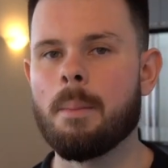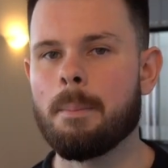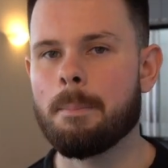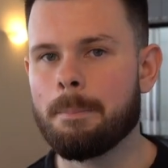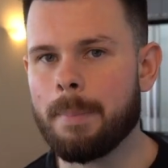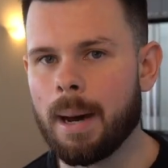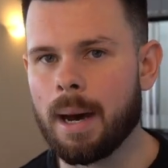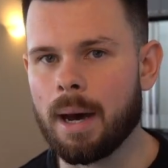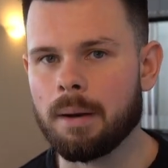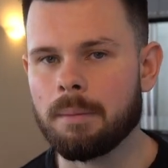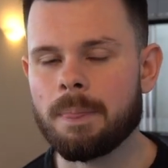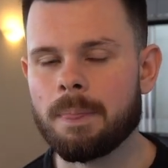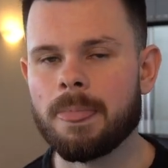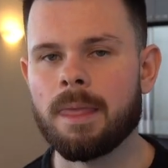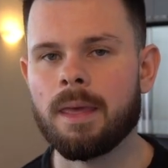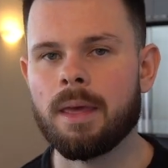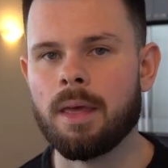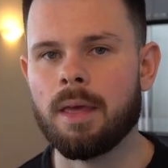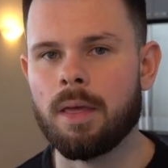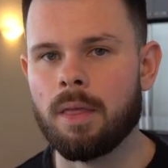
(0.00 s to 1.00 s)
But
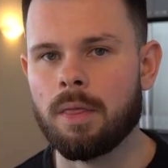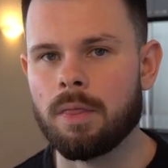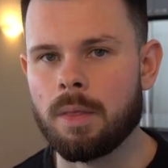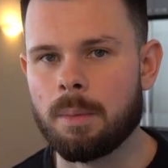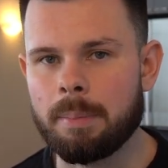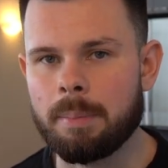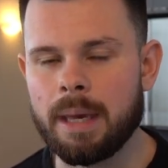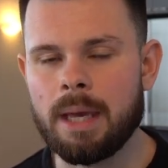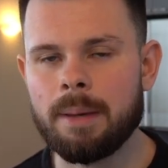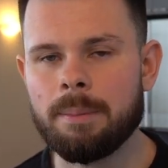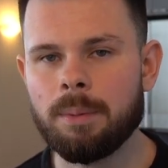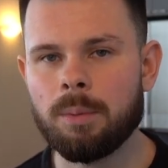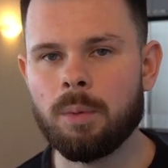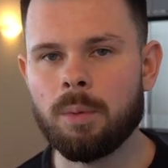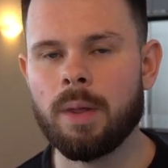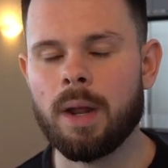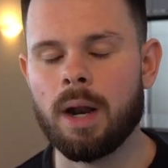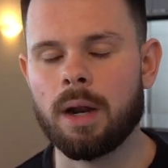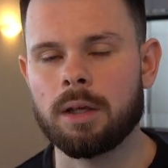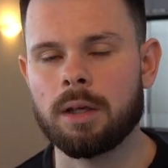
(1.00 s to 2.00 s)
the people
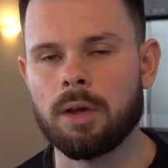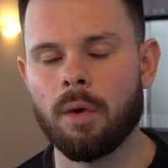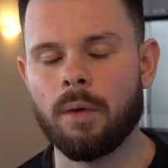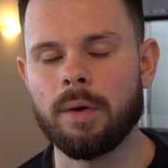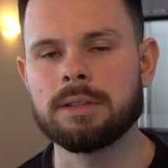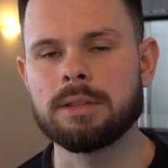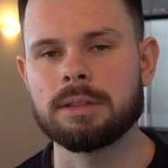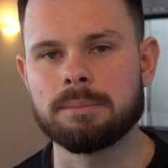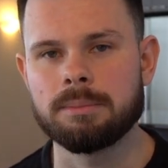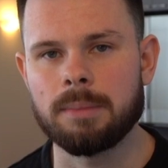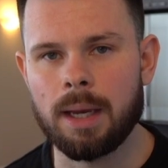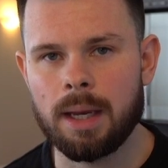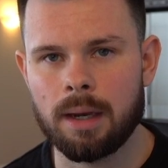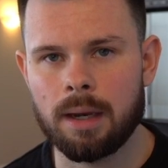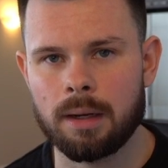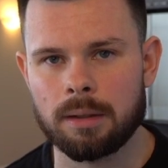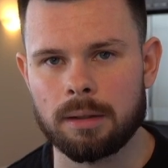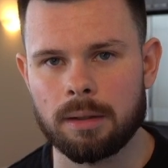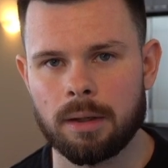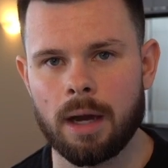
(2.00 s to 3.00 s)
that are going to make it
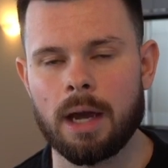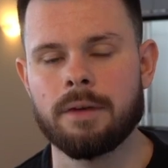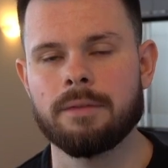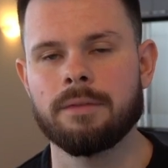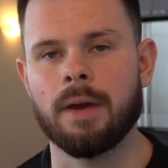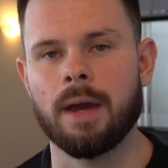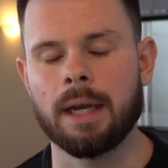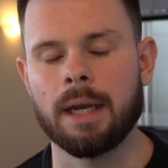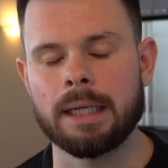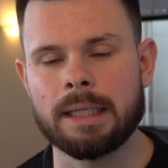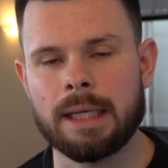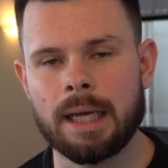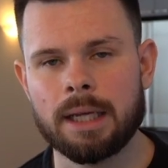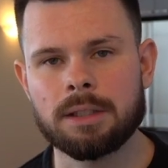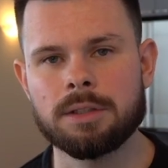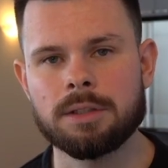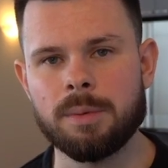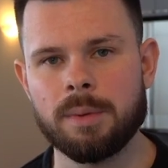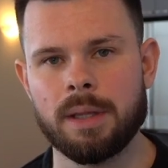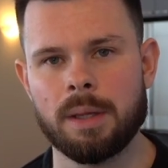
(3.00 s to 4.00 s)
in life and get
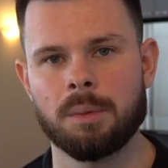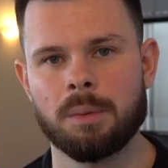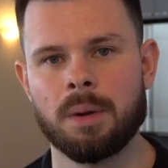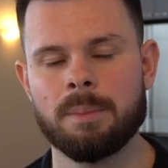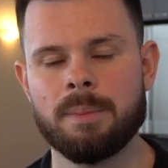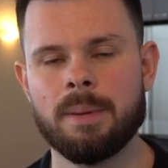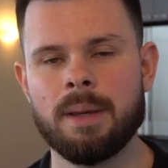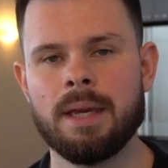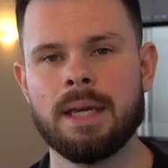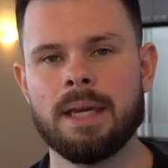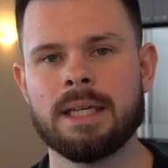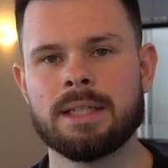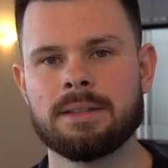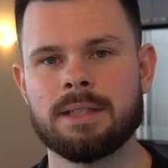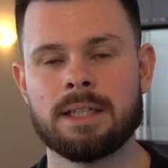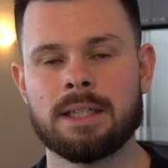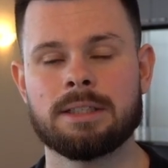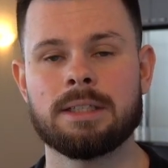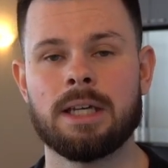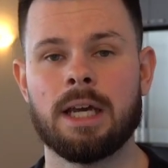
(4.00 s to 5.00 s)
to where they want to be is they
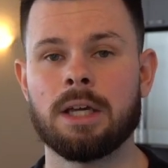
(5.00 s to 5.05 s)
say,